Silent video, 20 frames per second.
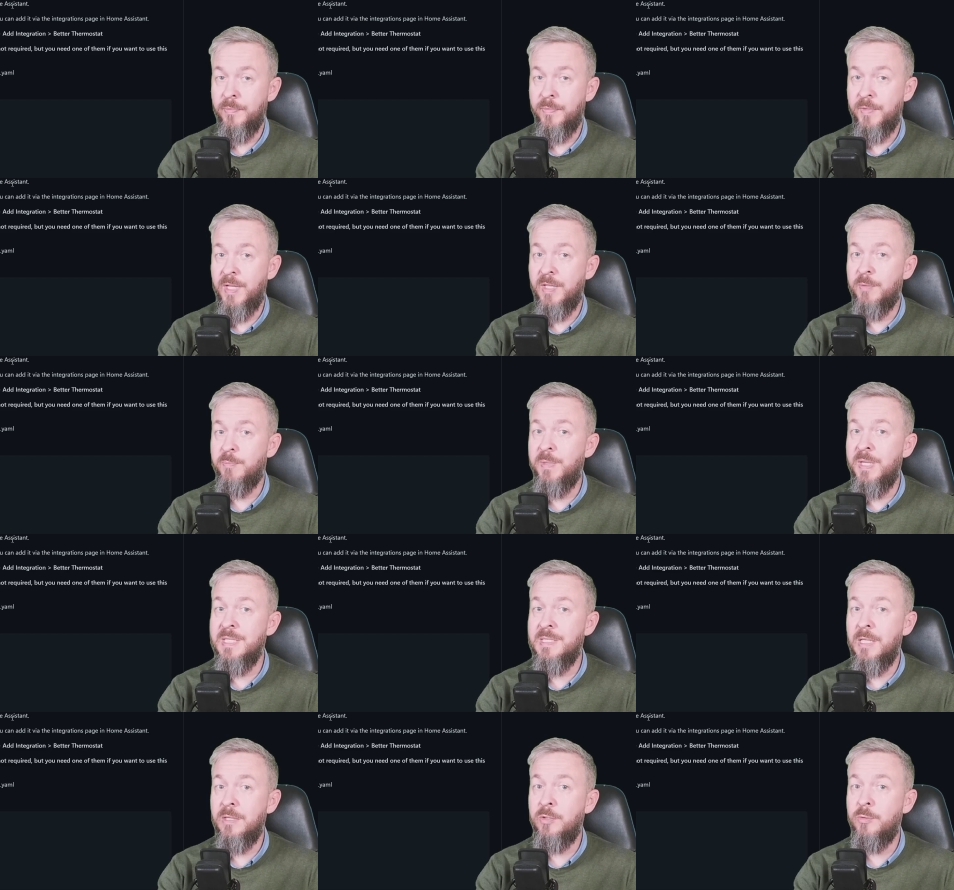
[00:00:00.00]
That
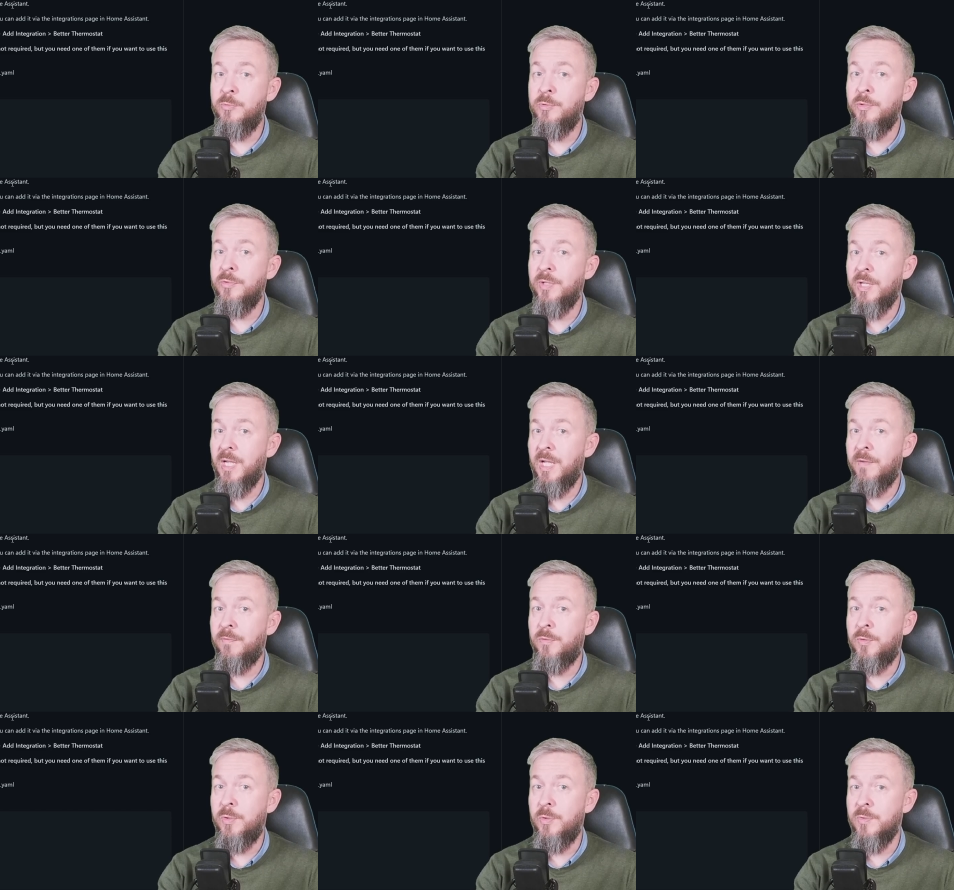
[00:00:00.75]
means that you don't
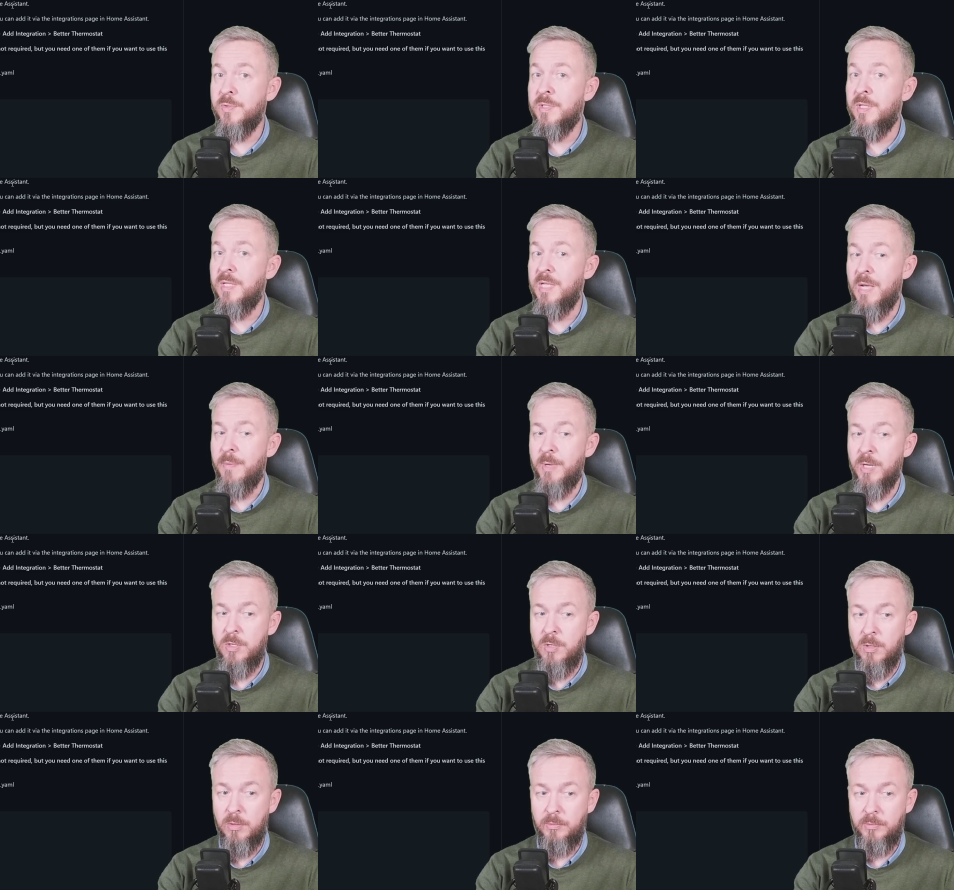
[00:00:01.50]
have to use the
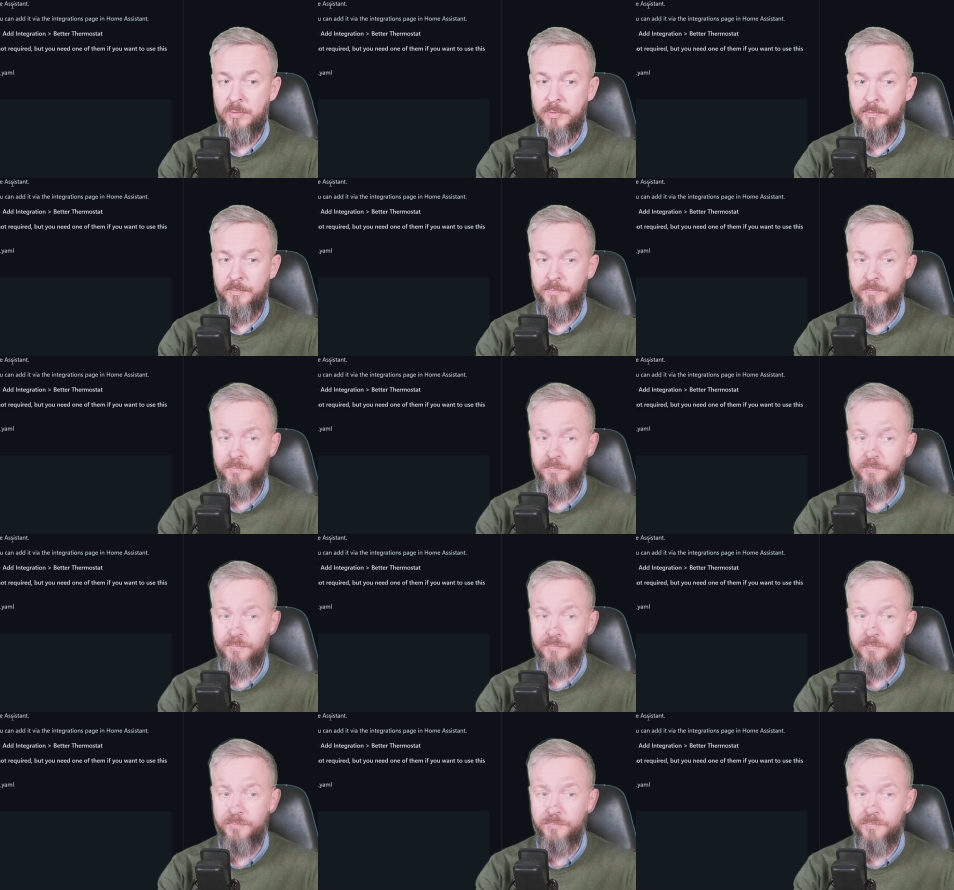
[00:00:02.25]
YAML code.